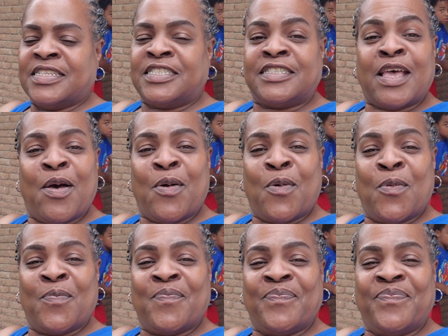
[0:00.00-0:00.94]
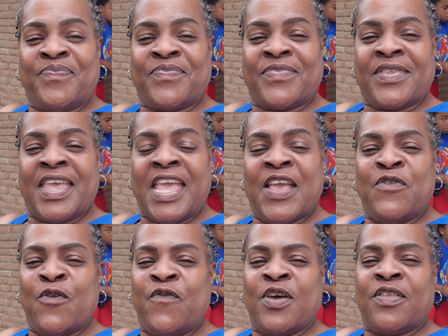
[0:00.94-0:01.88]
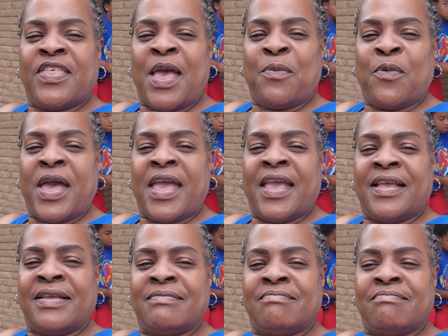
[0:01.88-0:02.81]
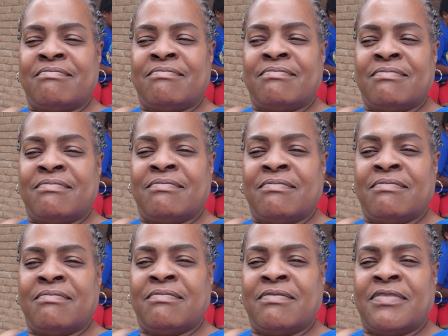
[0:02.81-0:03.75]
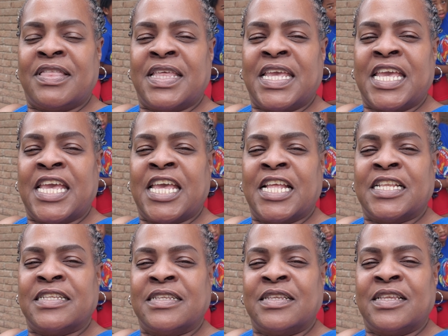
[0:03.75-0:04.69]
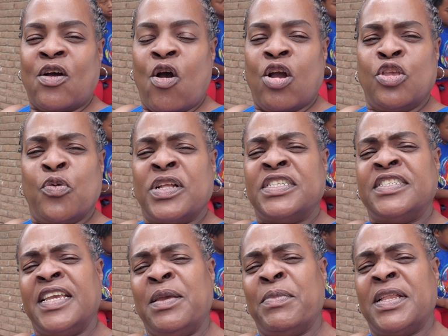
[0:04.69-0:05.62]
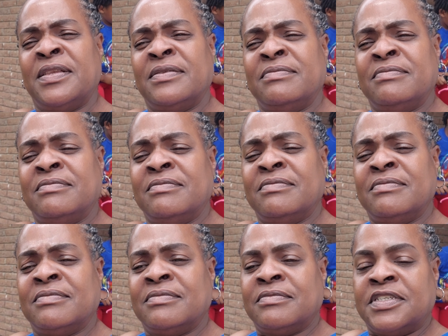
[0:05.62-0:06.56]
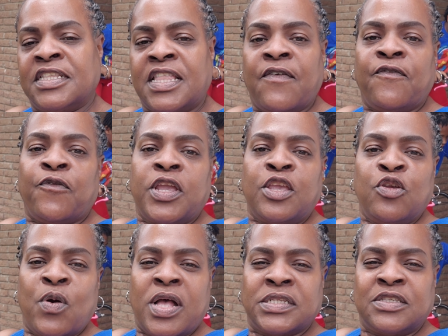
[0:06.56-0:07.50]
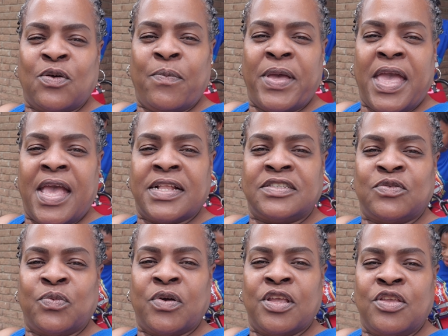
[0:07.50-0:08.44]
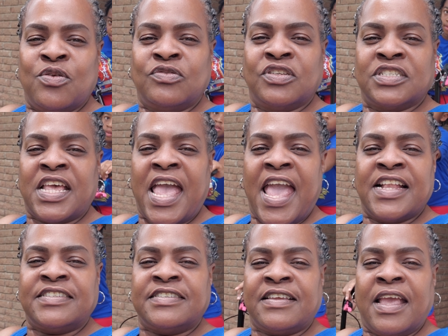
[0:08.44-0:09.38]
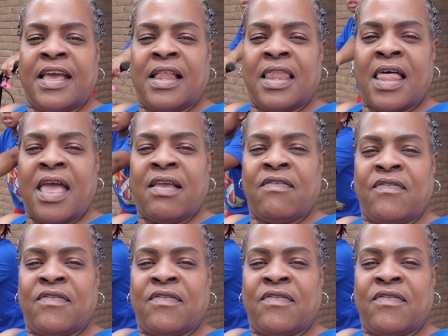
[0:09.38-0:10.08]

So, if you feel that way, then are you a demon? Did that freak you out so bad to where you just had to take her life